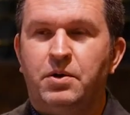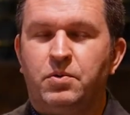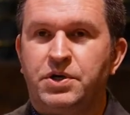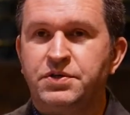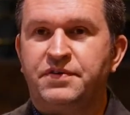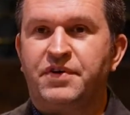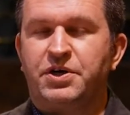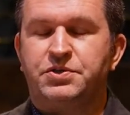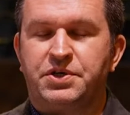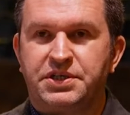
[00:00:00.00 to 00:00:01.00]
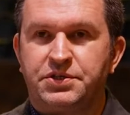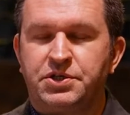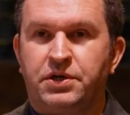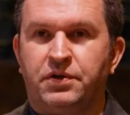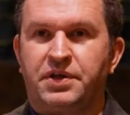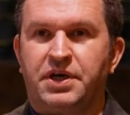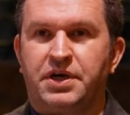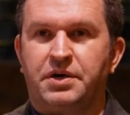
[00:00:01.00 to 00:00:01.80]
we're used to very traditional theater,